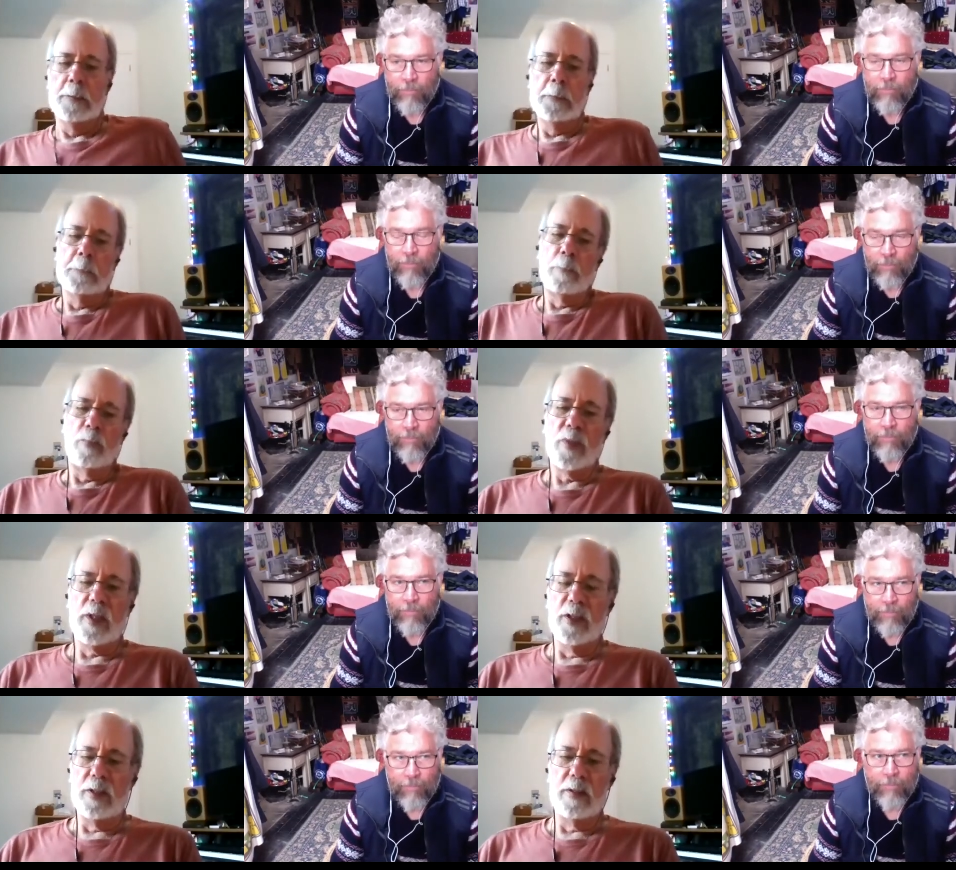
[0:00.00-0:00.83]

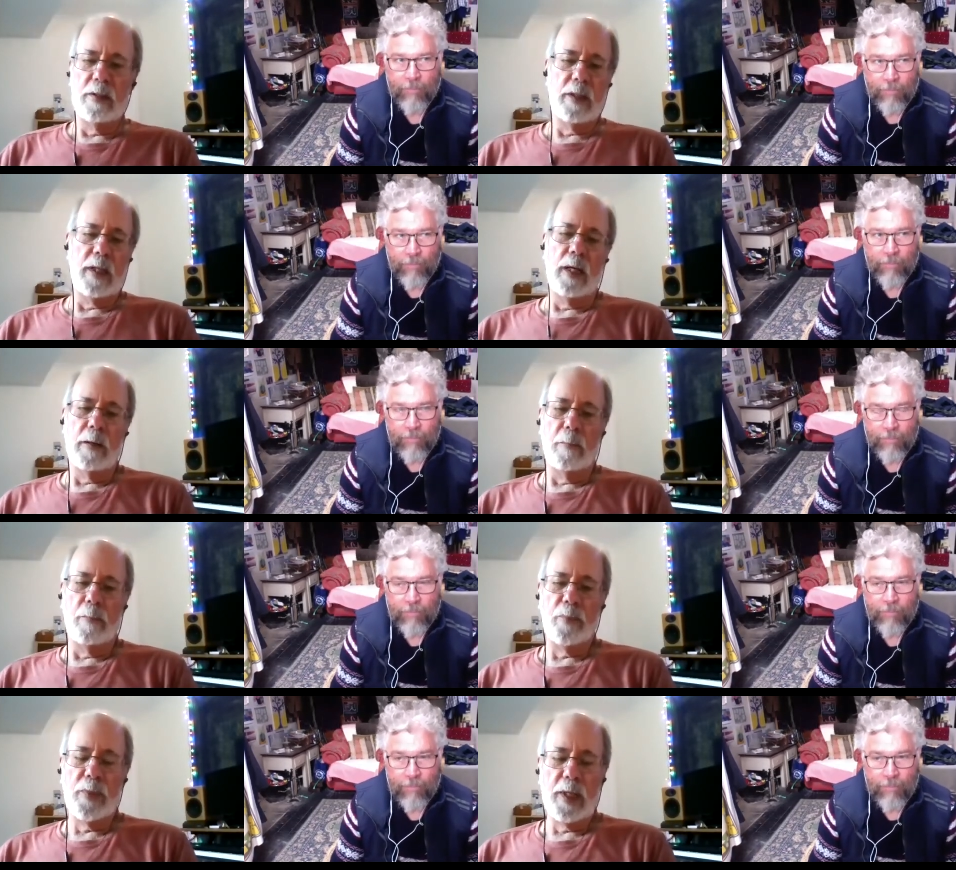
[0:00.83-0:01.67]
Speaker 1: mm-hmm. the
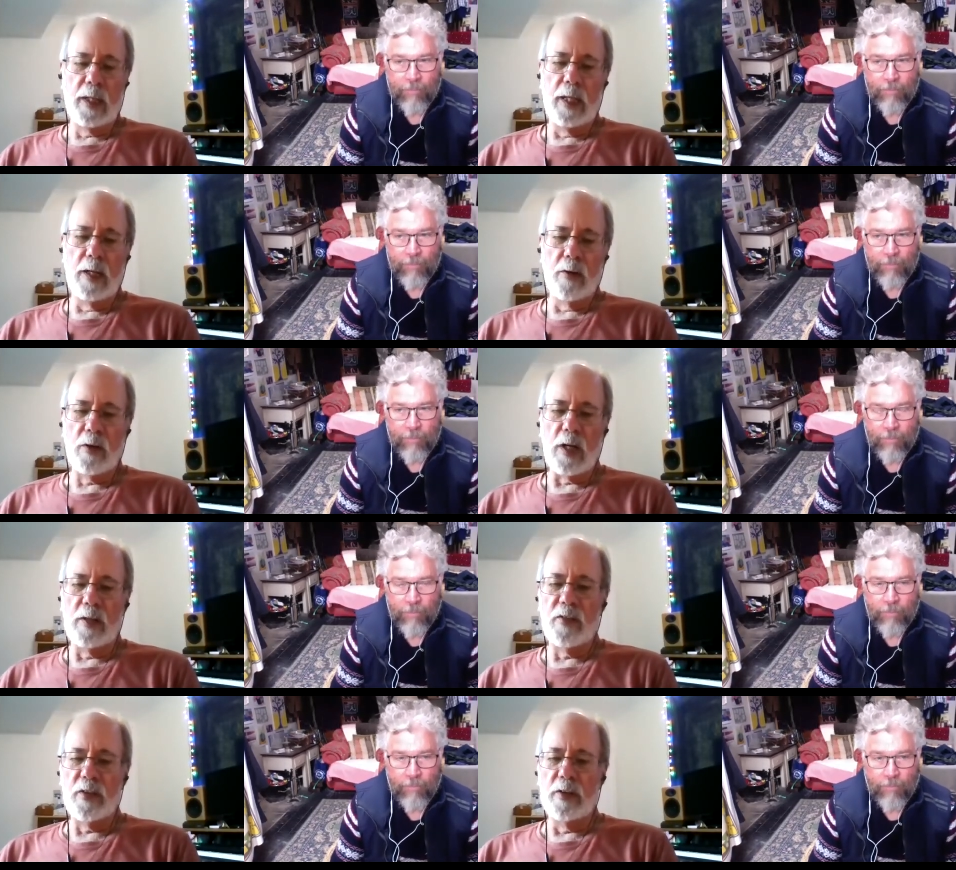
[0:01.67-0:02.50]
um, you know
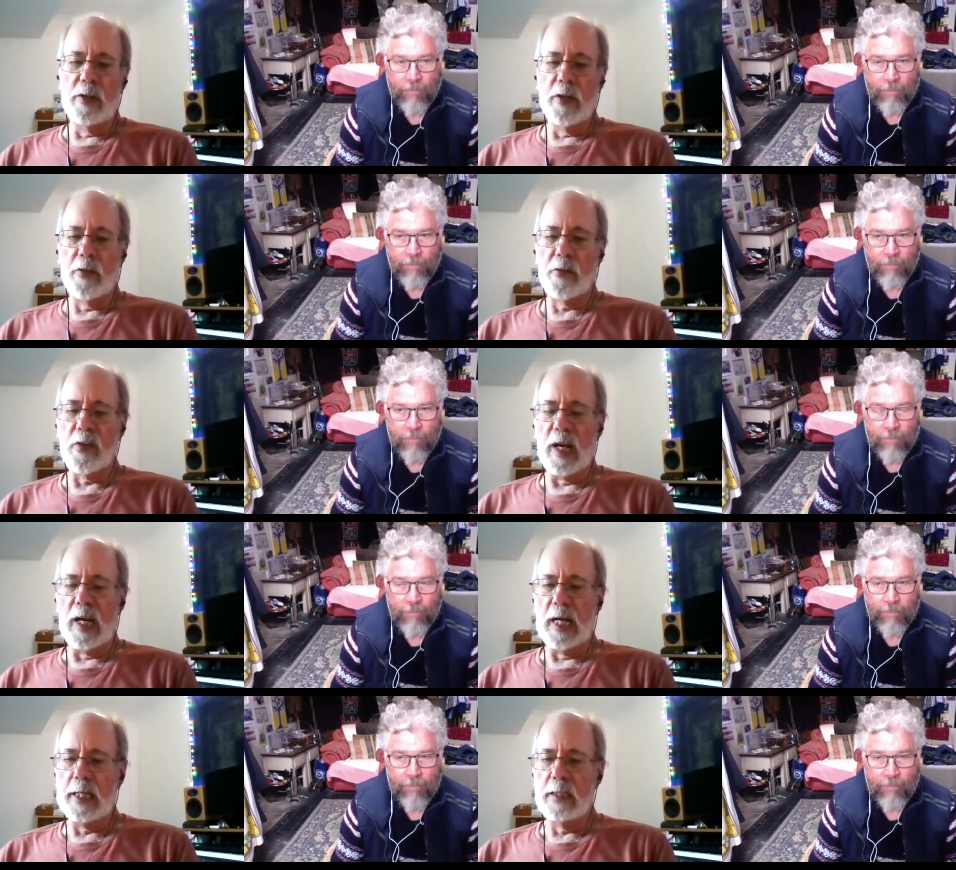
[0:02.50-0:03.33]
Godzilla
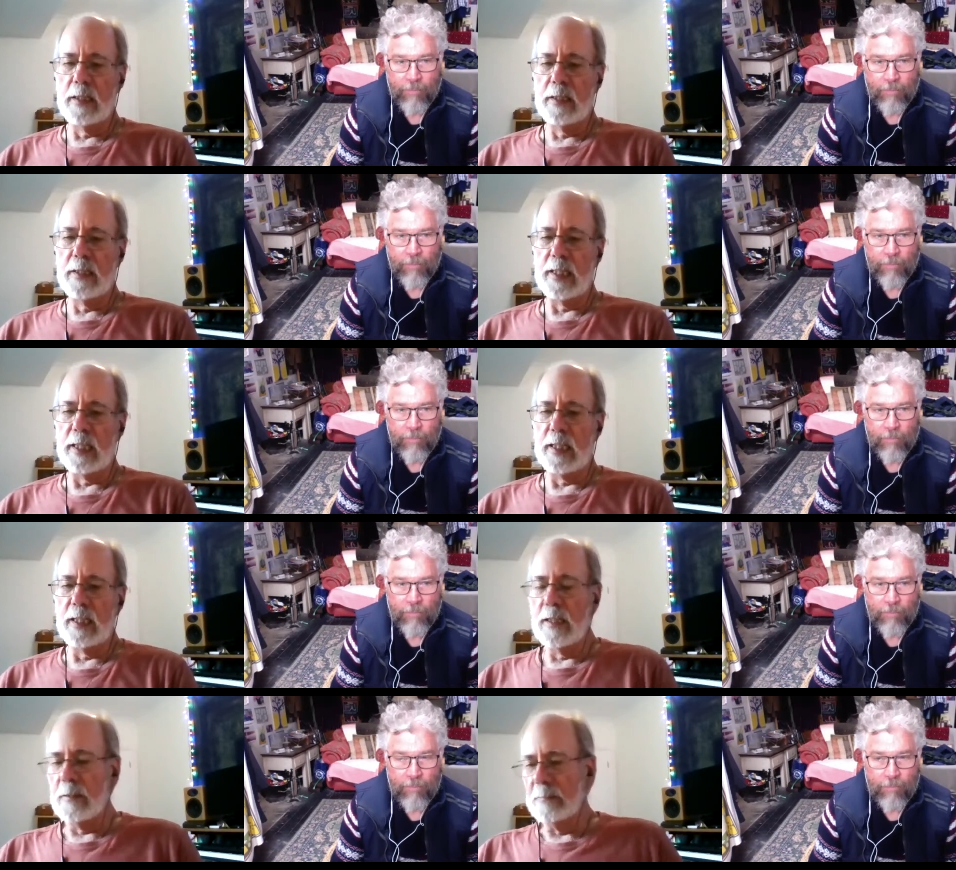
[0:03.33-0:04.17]
aside,
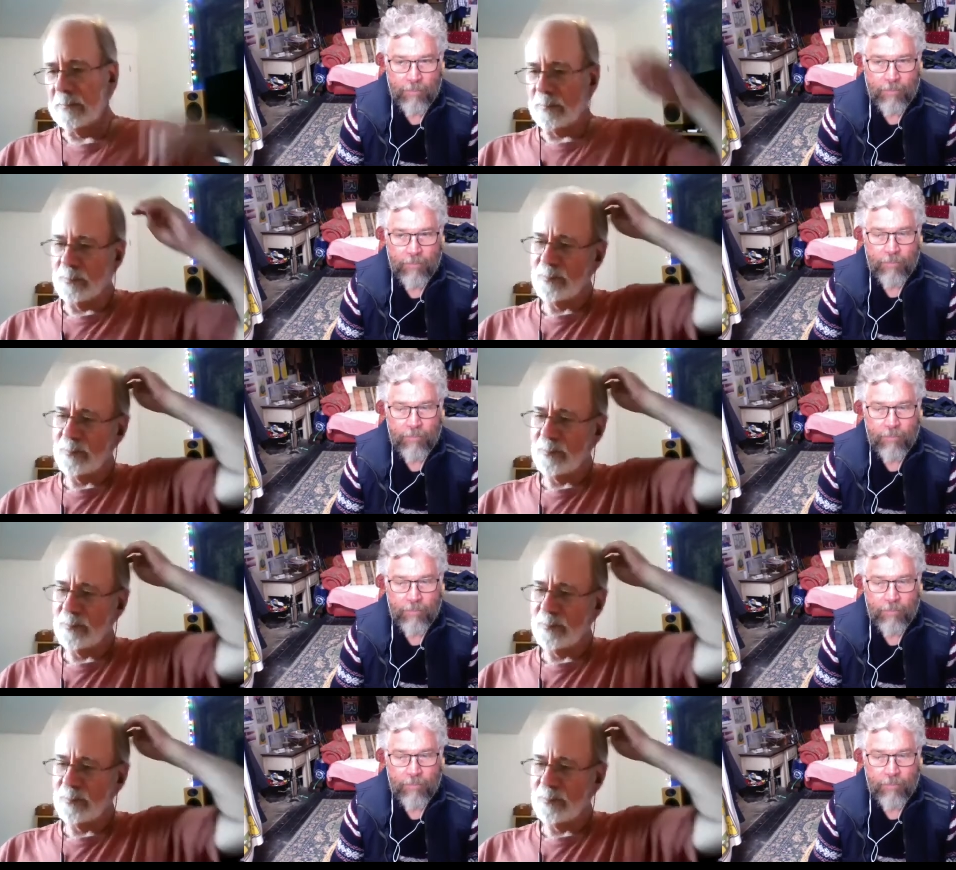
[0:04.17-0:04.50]
the um,